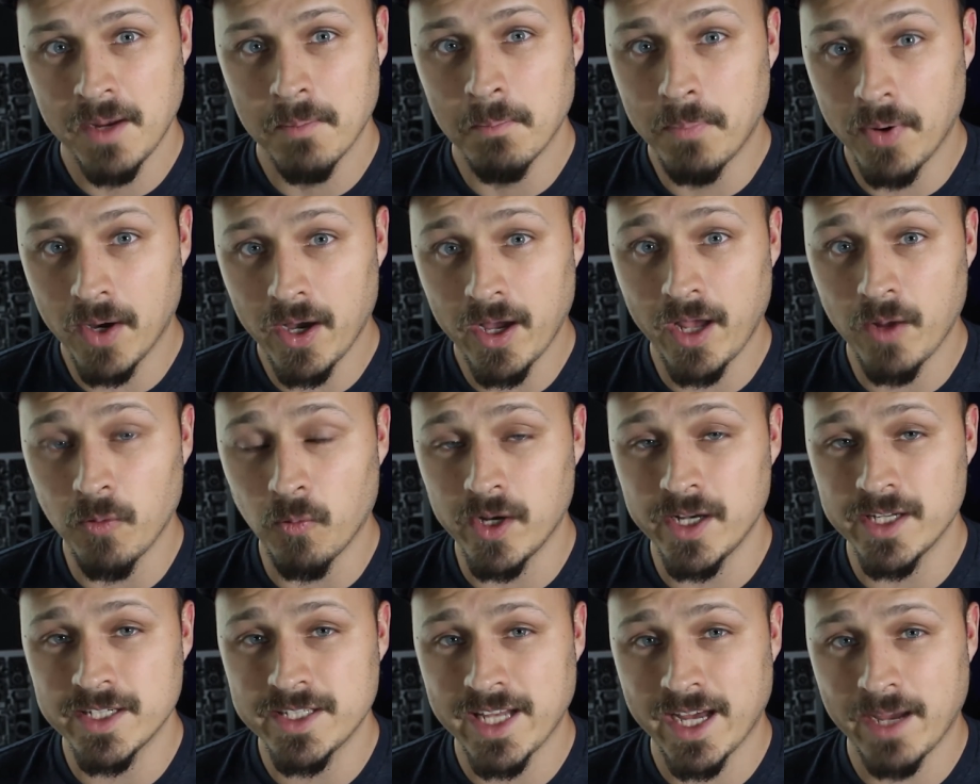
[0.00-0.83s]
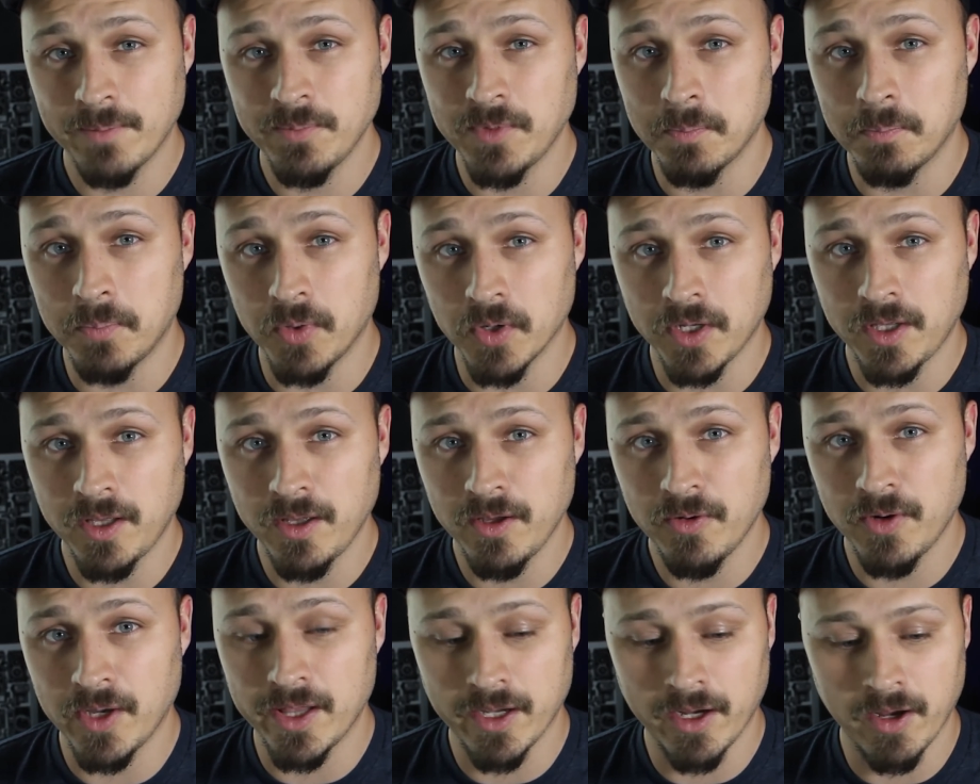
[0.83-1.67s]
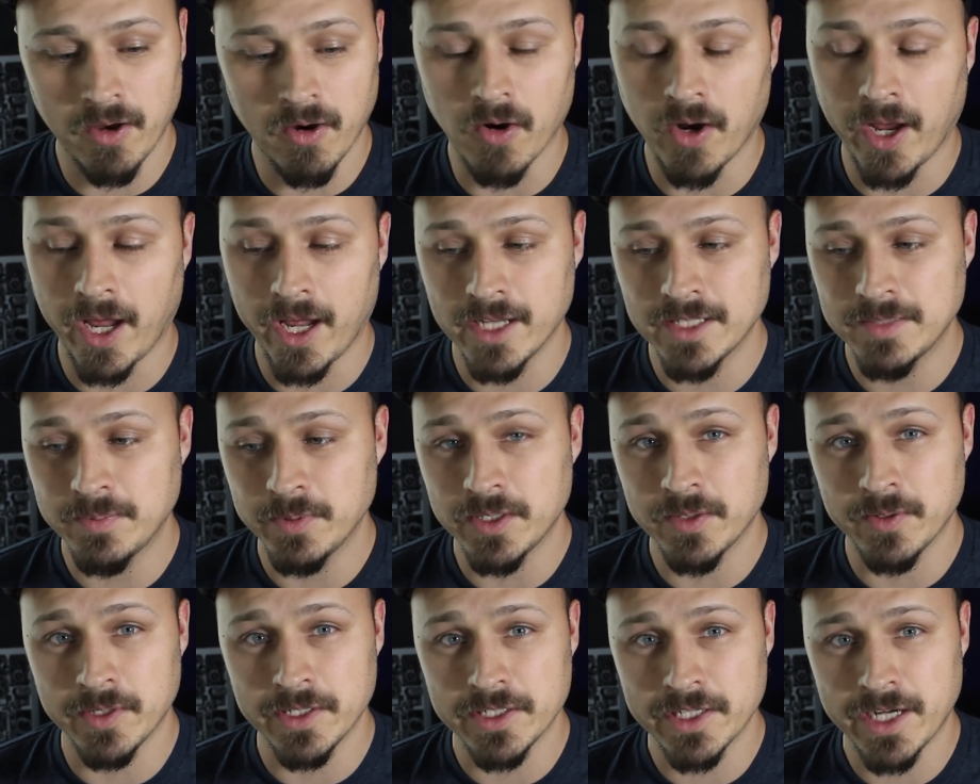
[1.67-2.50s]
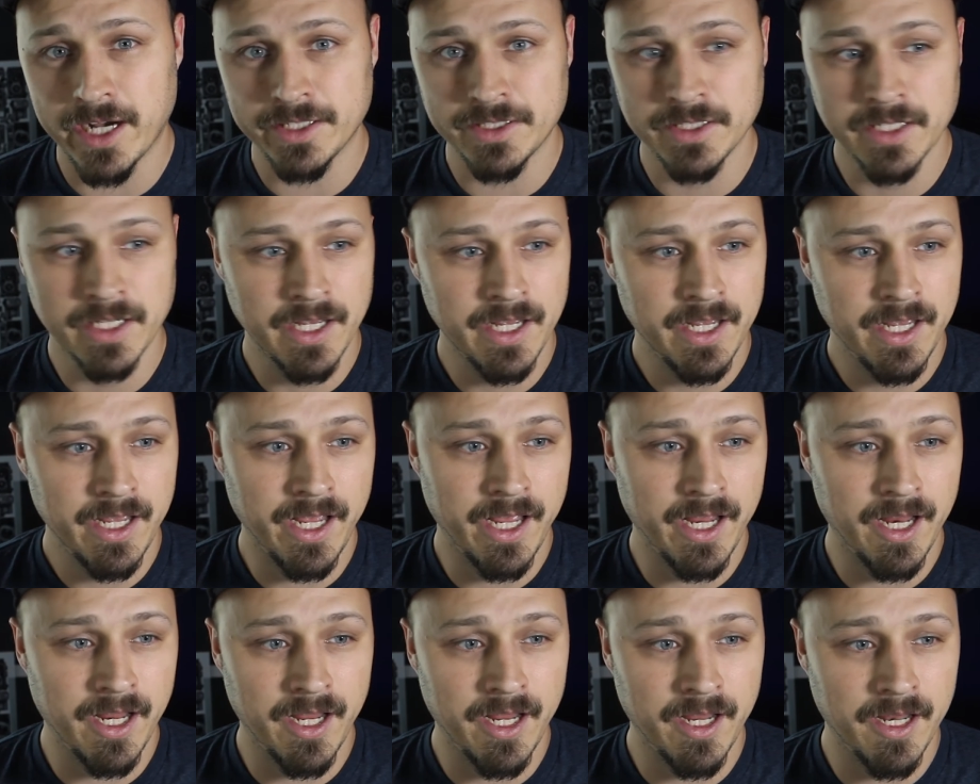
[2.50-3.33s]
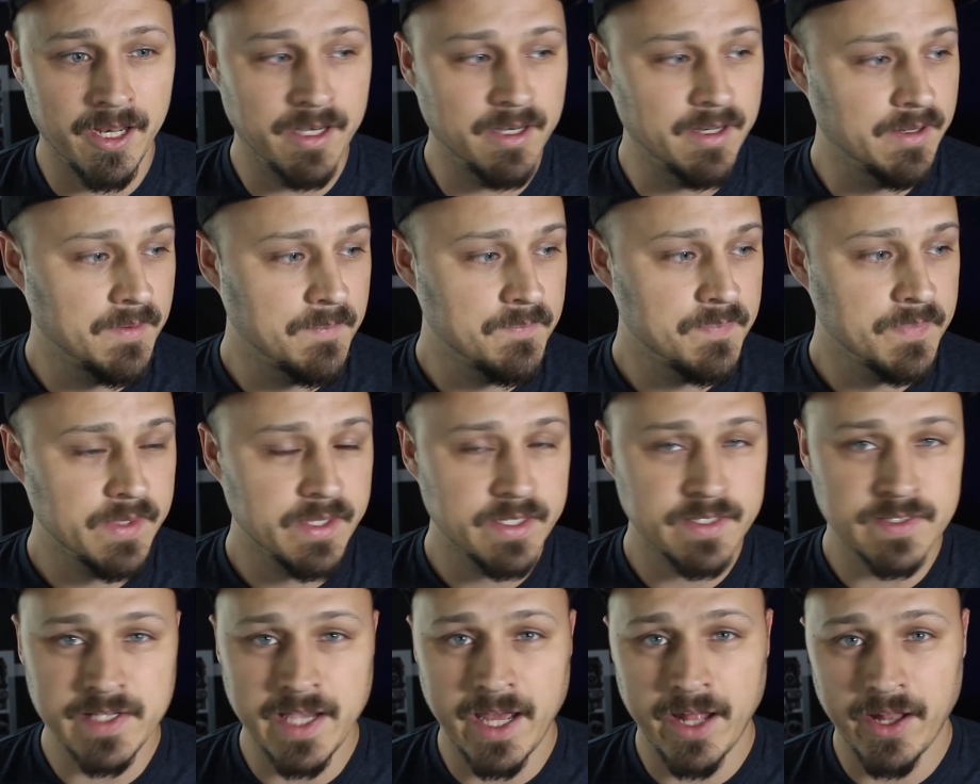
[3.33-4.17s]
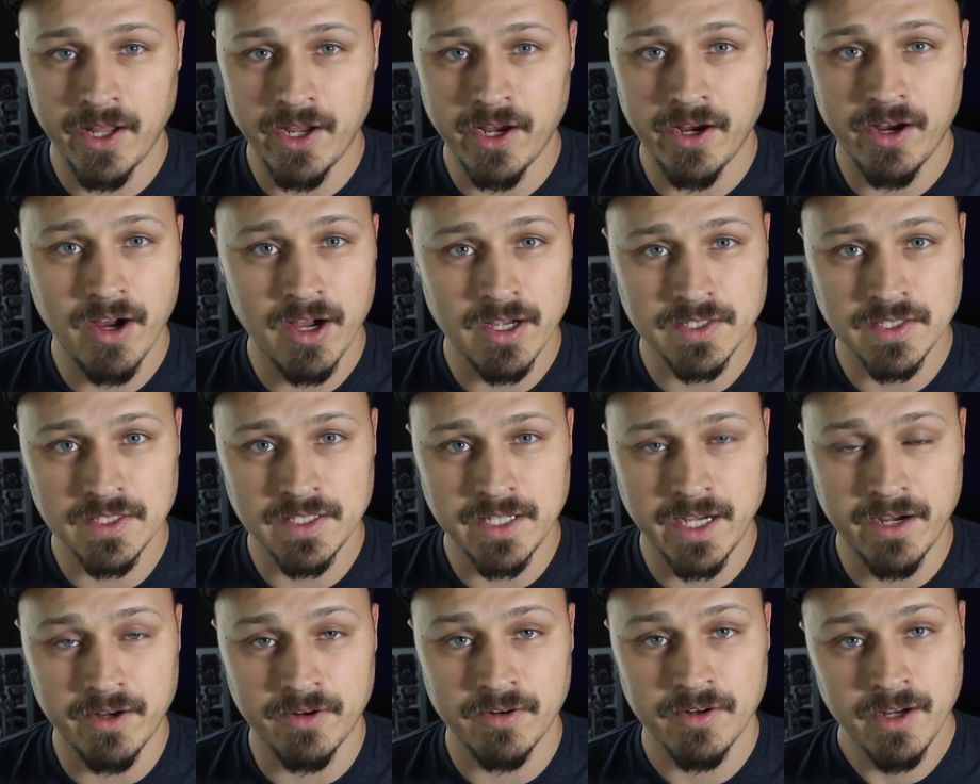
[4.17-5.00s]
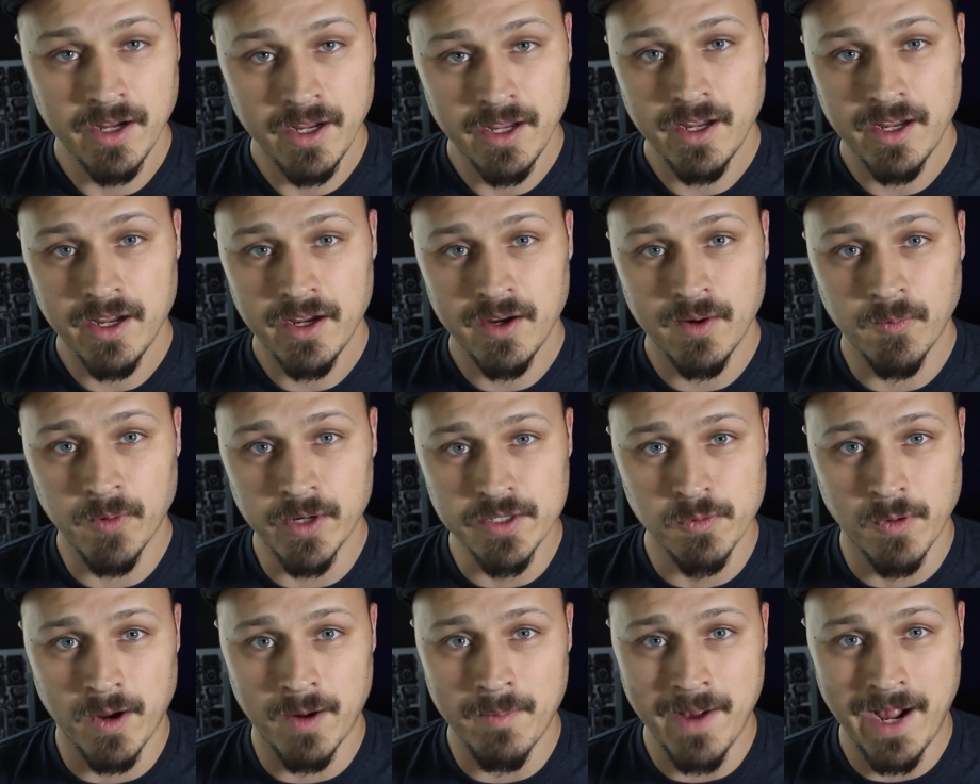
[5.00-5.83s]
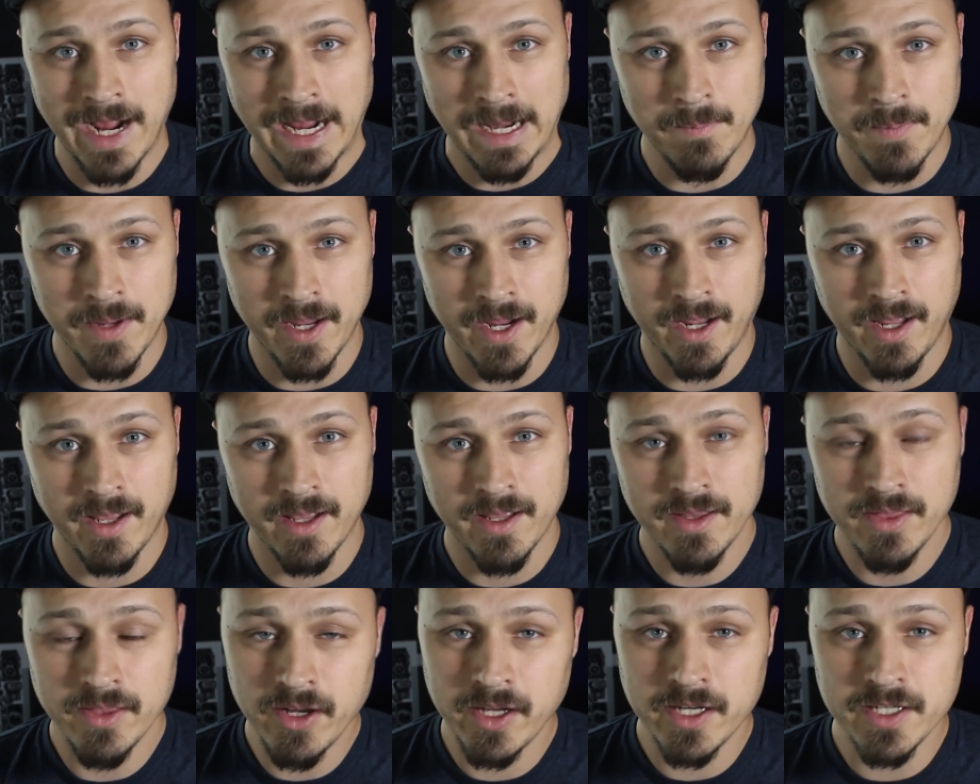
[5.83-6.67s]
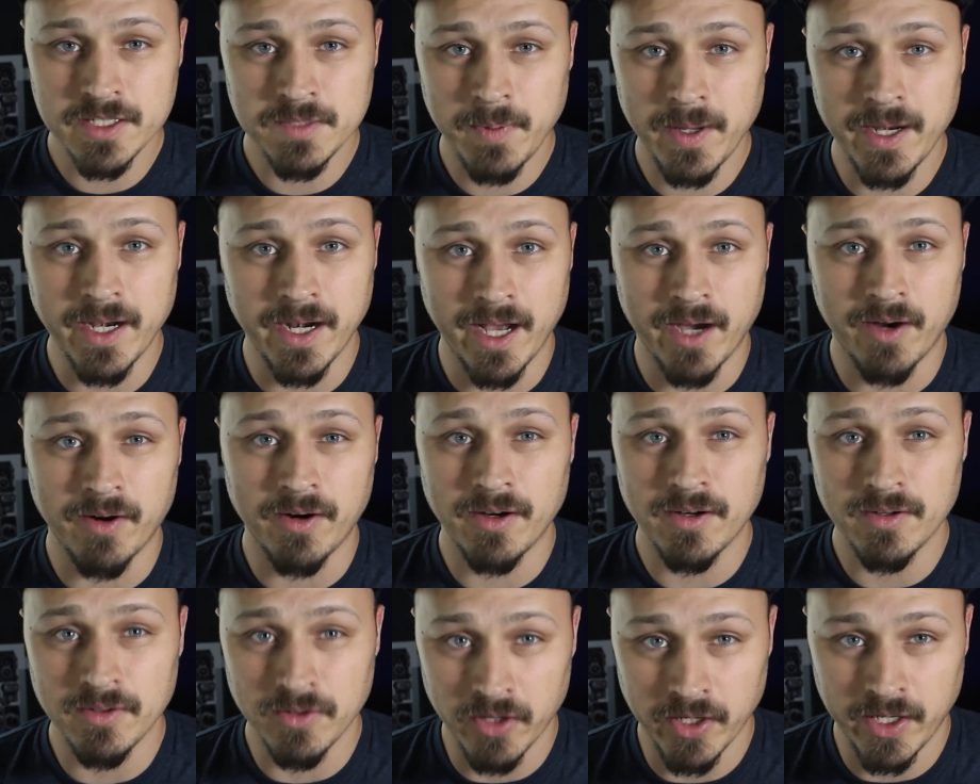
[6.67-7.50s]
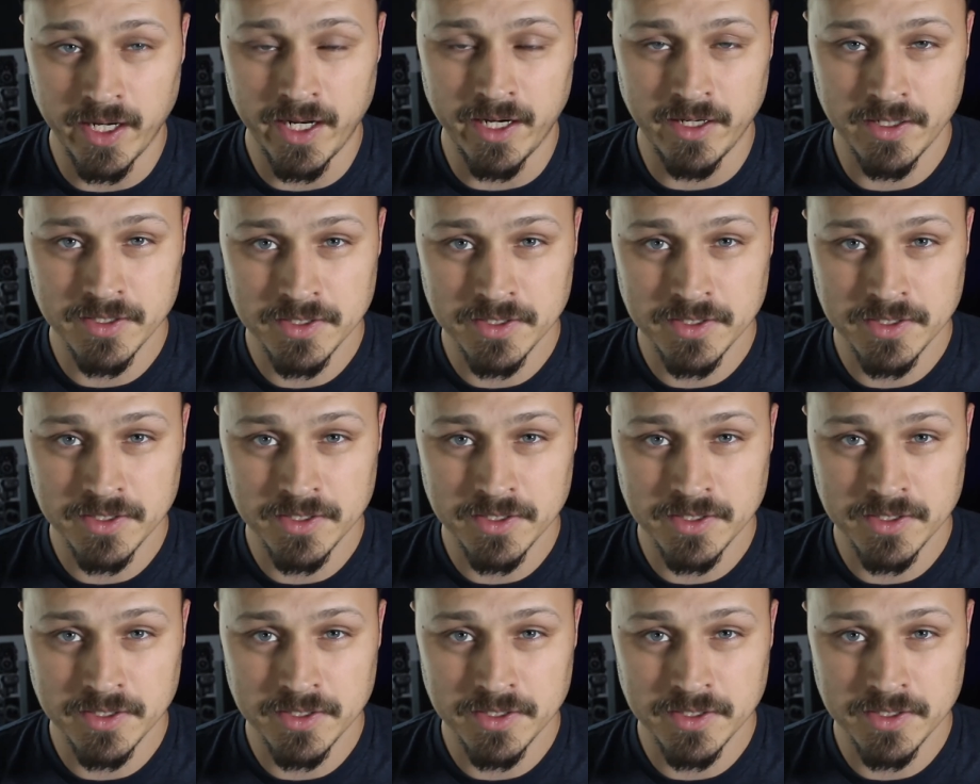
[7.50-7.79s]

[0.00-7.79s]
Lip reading: But when it's time to book you and they go, okay, it's between Josh and Sally across the town, which one am I going to pick? They're going to spend an hour looking at your